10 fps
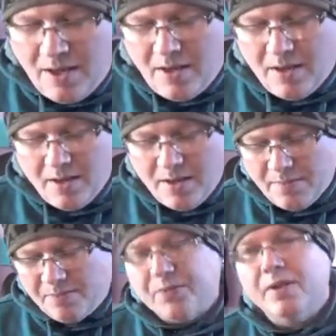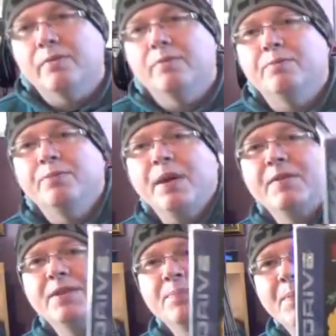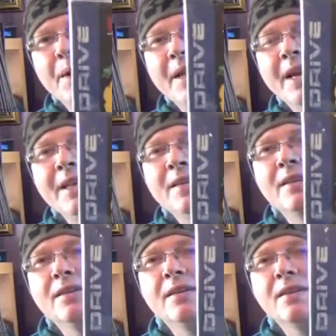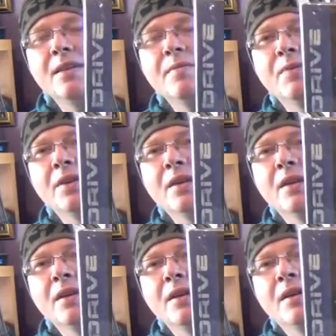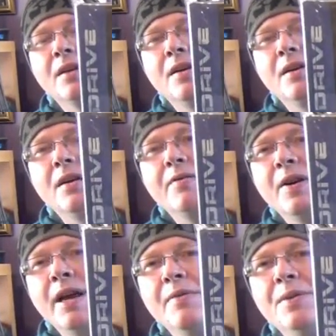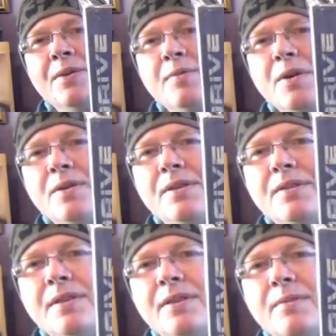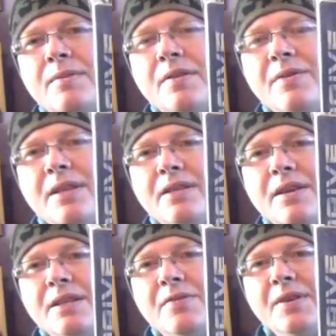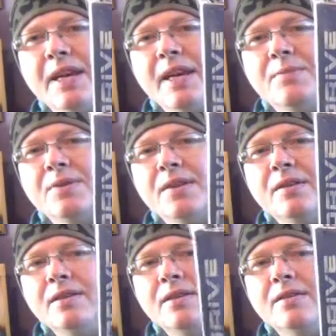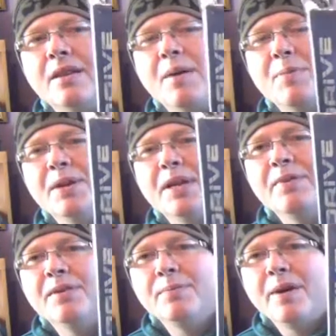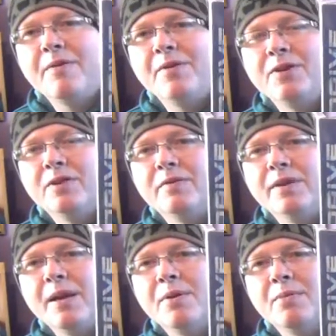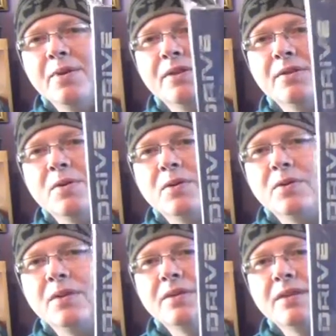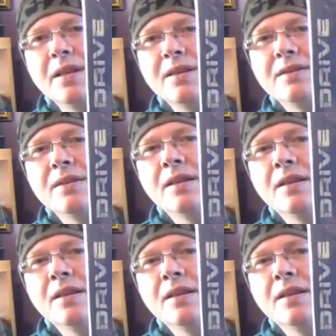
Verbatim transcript: Um, Beavis and Butthead. Um, I think I have this on the Master System, and I think they're slightly different games. Uh, this is, I believe, is a better version of the game compared to one on the SNES.